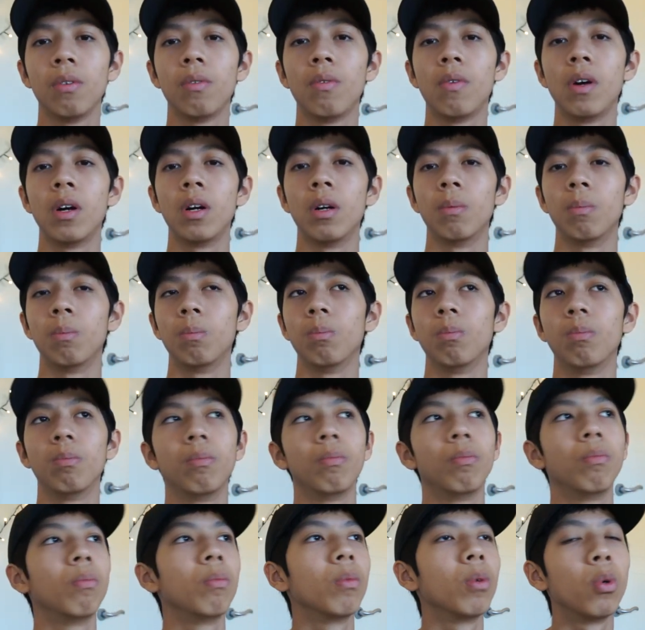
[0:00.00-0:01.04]
from
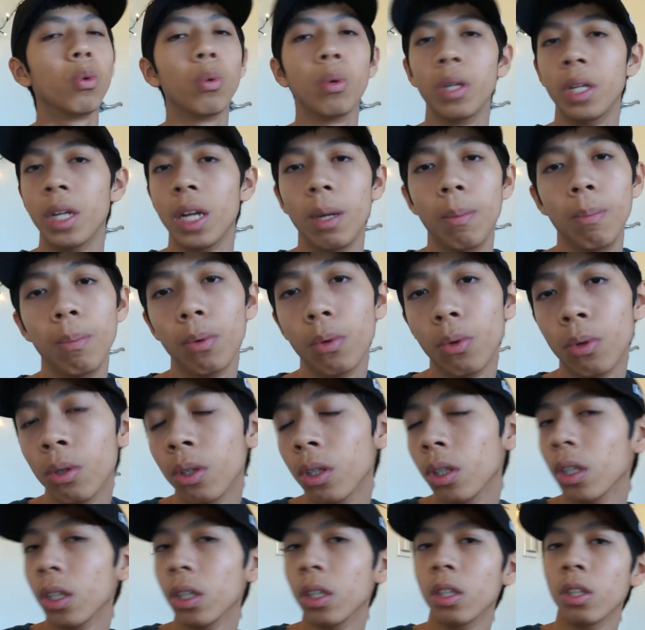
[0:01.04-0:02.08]
when I
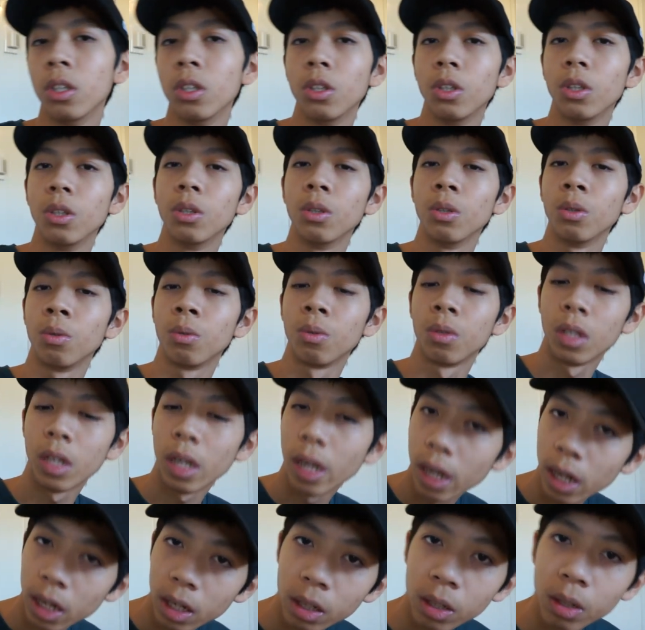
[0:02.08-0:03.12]
born to
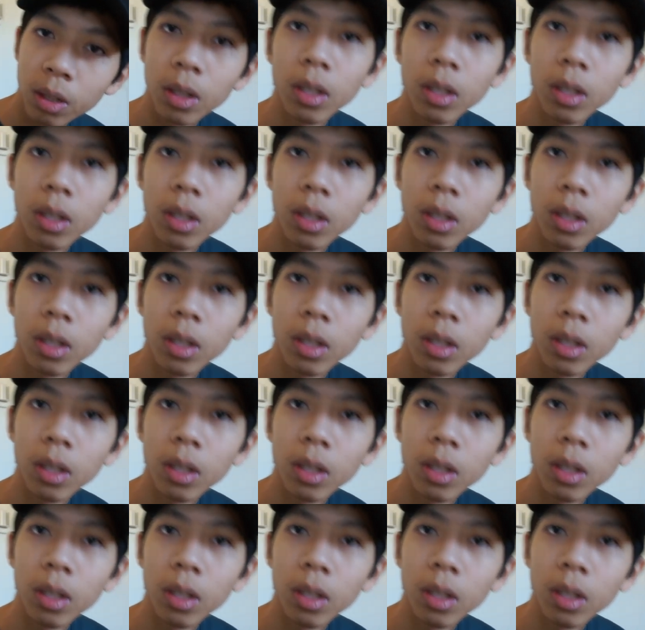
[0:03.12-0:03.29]
now,